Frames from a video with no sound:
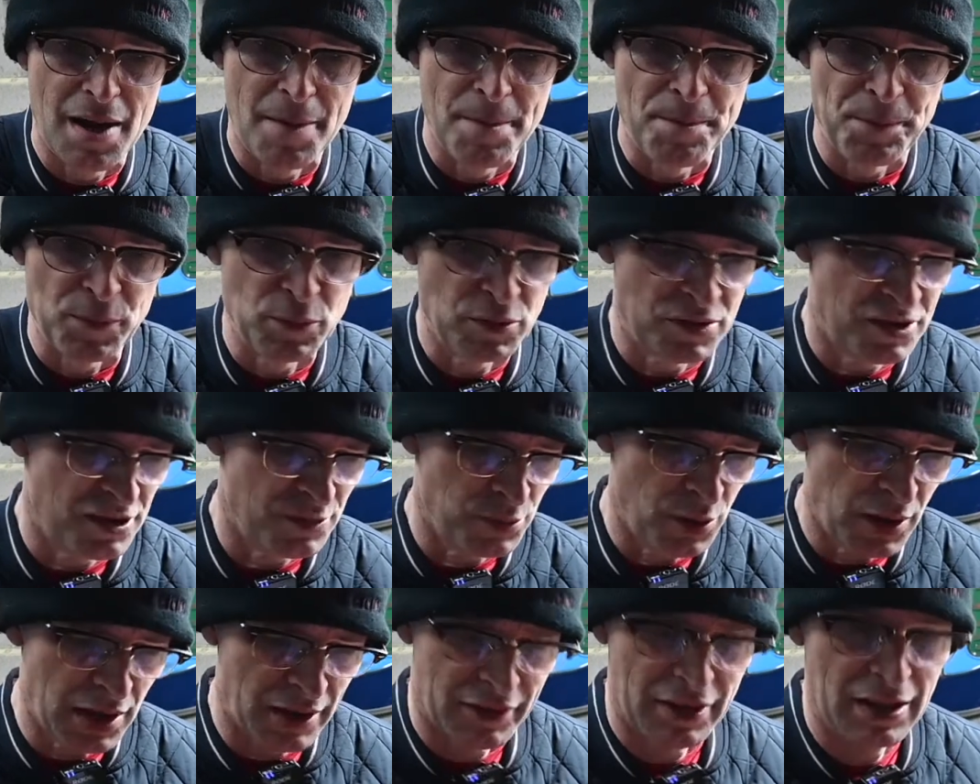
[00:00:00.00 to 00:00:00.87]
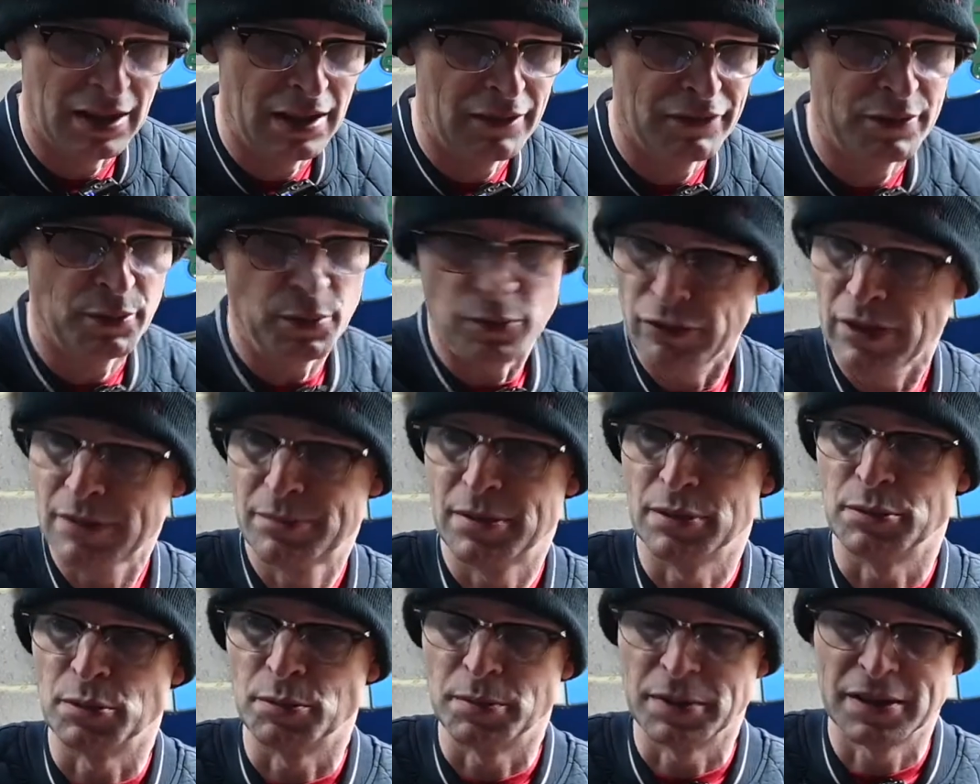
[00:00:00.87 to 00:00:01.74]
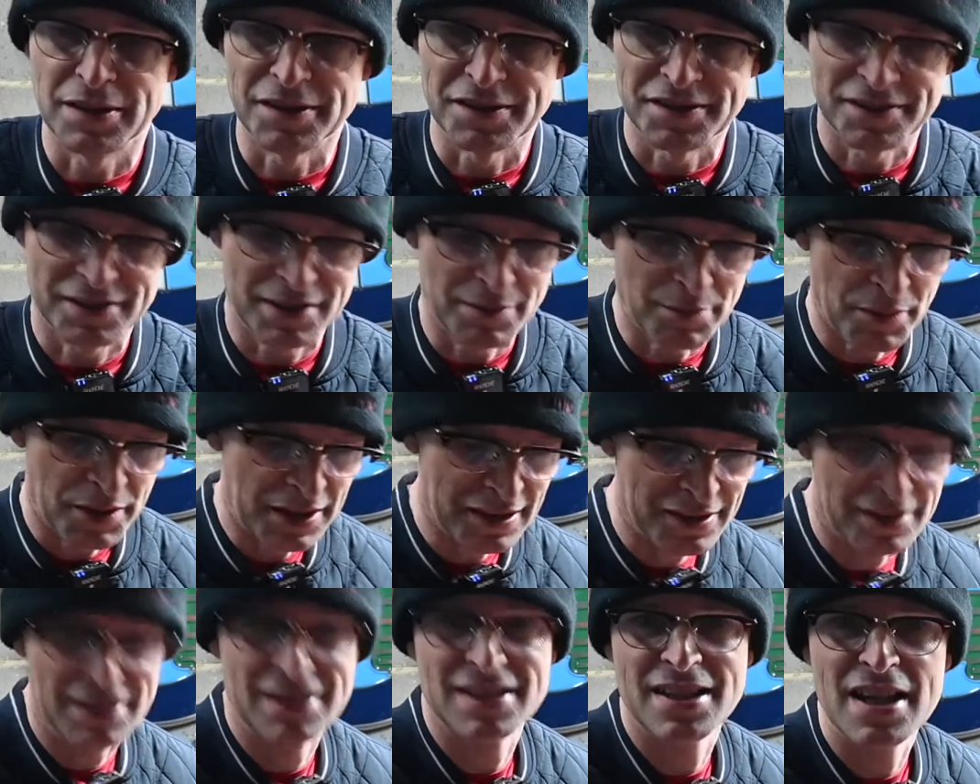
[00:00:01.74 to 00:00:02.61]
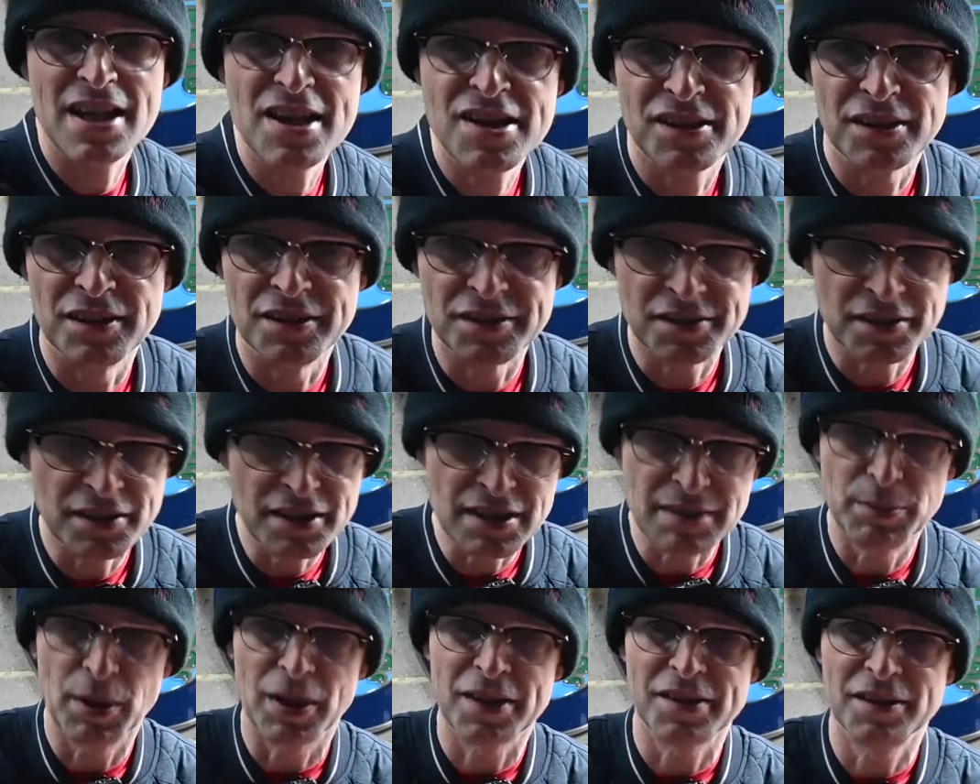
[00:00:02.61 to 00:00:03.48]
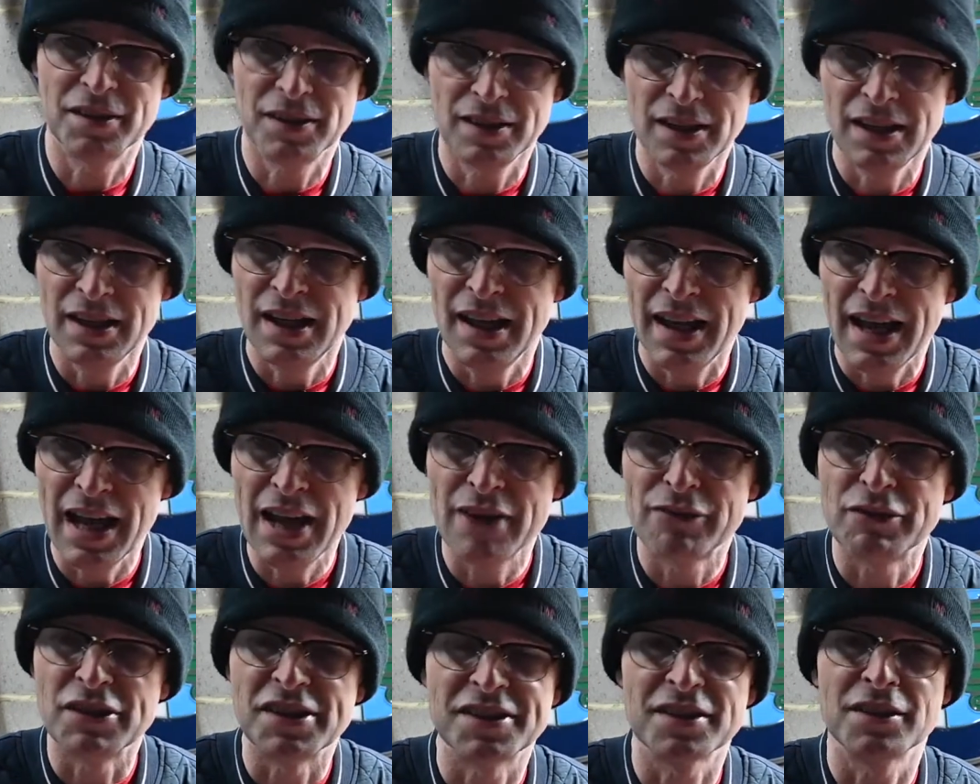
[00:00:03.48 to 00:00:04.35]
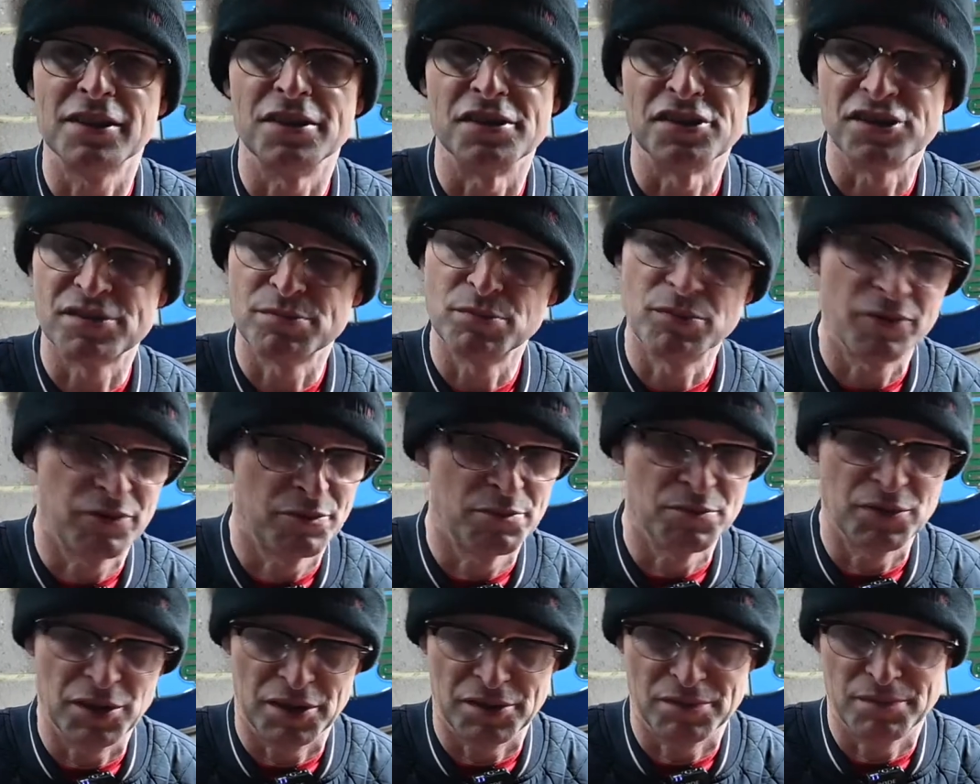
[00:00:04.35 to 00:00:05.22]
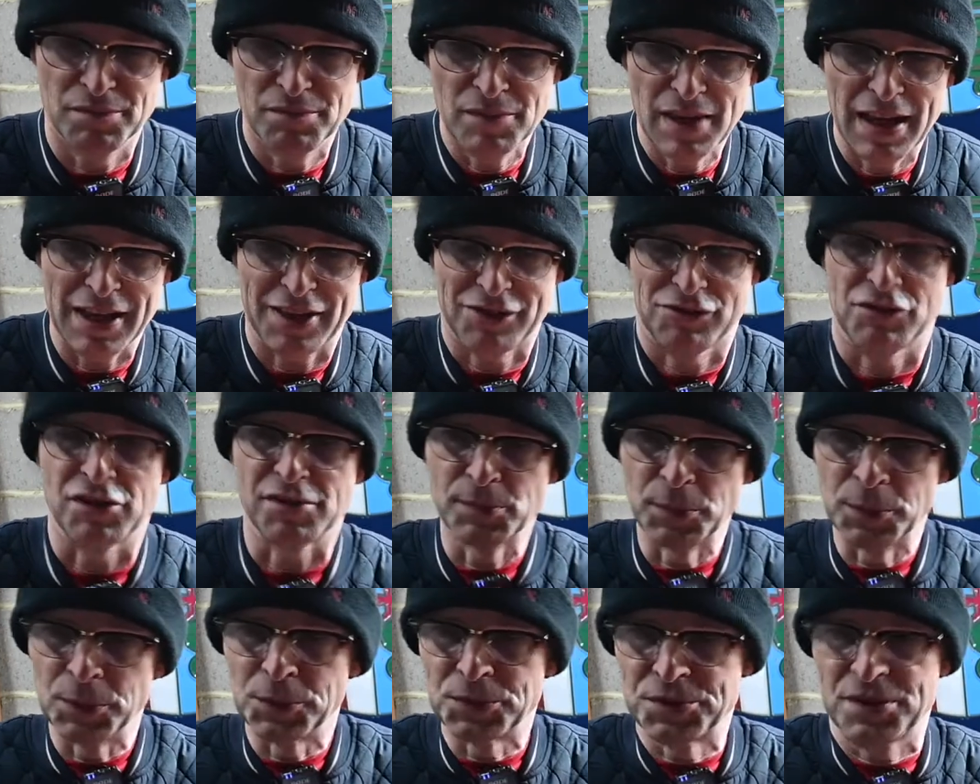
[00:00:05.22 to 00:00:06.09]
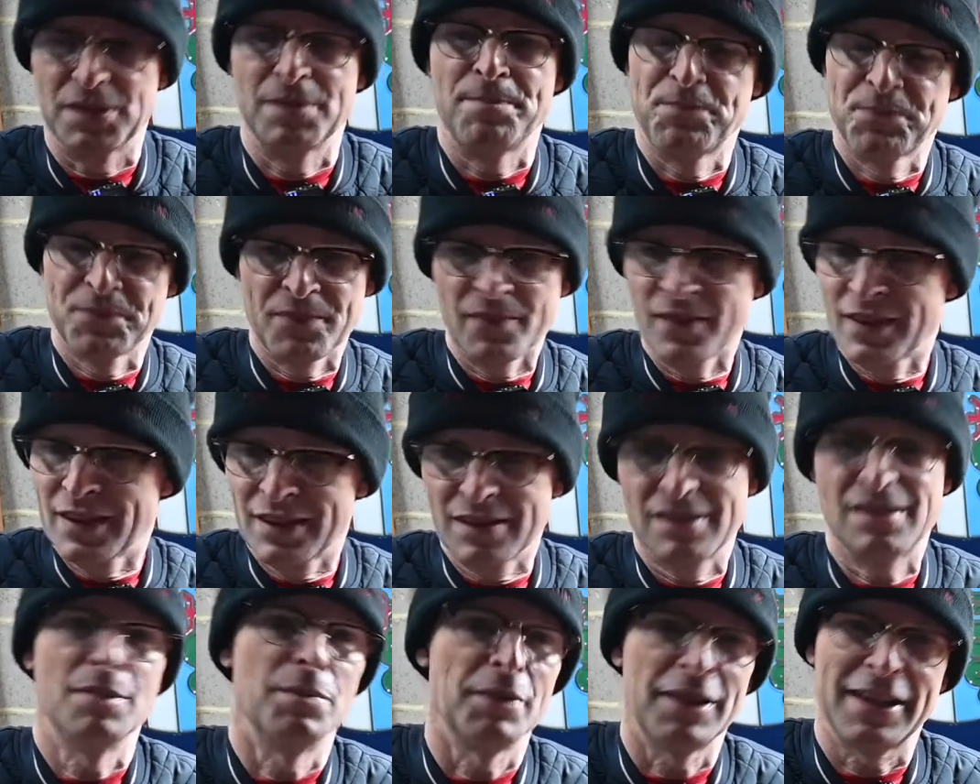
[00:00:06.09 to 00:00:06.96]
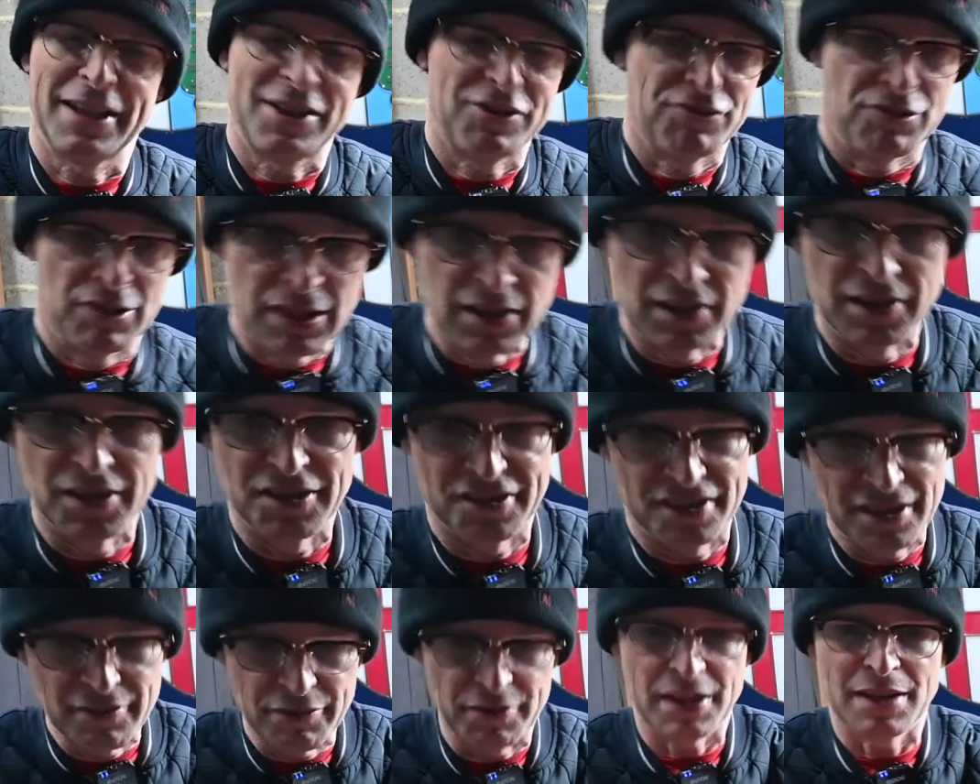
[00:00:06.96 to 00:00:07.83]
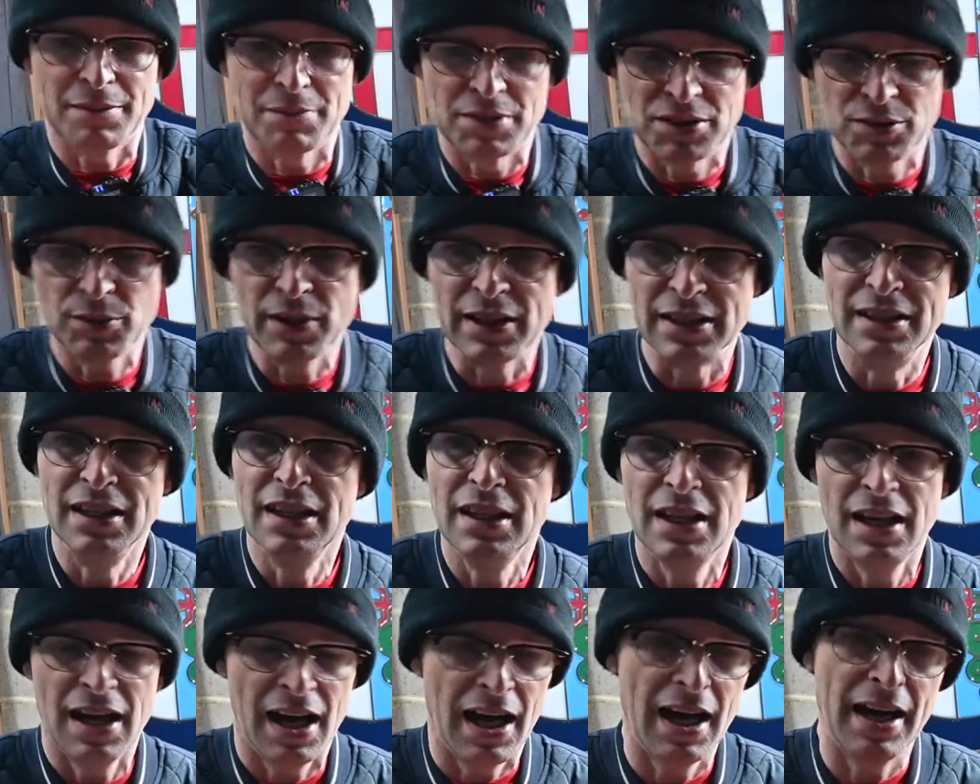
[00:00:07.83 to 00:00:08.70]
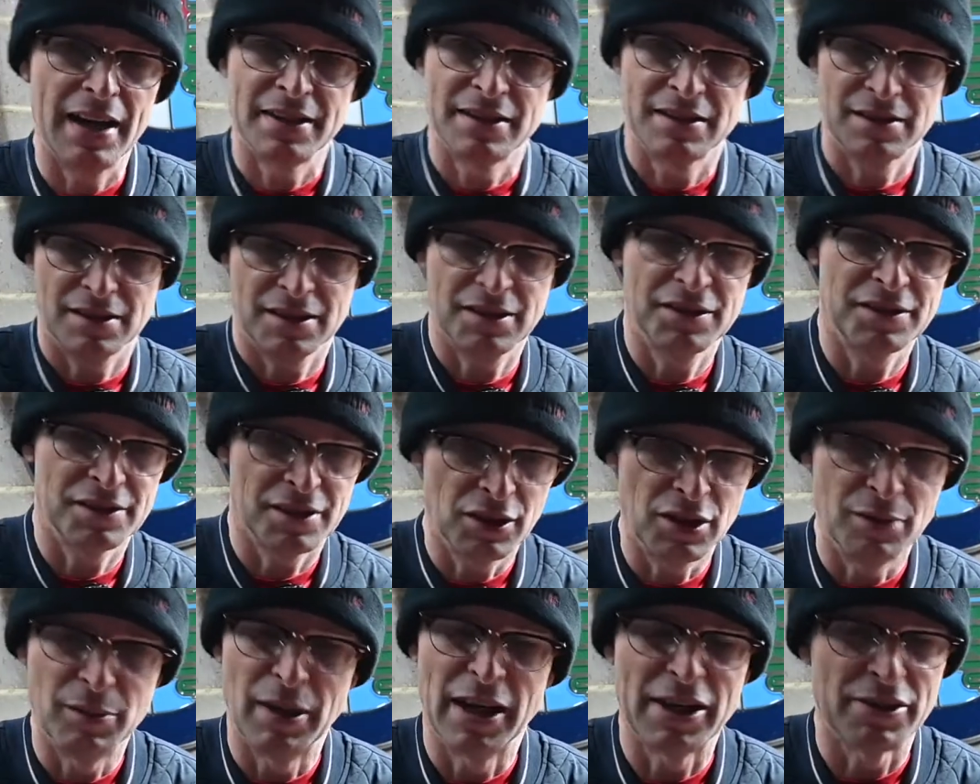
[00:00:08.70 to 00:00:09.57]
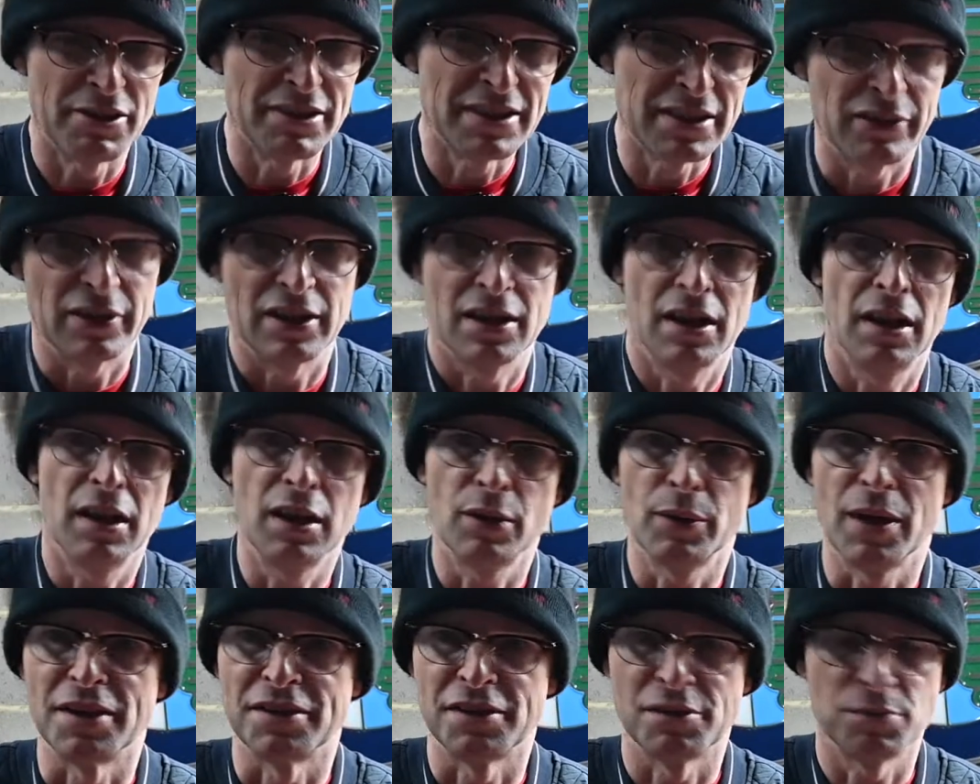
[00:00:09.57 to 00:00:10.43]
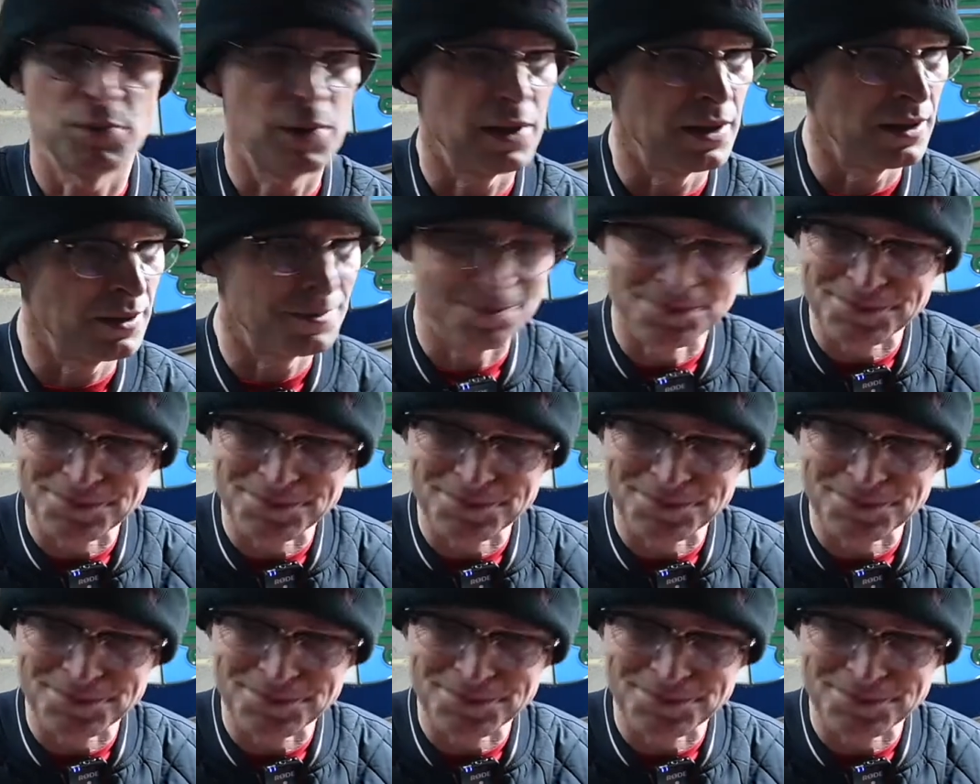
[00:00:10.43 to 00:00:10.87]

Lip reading: which is why I've kind of left it with Redbubble, because some things like t-shirts, you need to buy every size, from like extra small to double extra large and everything in between. And because a lot of mine are in different colorways as well,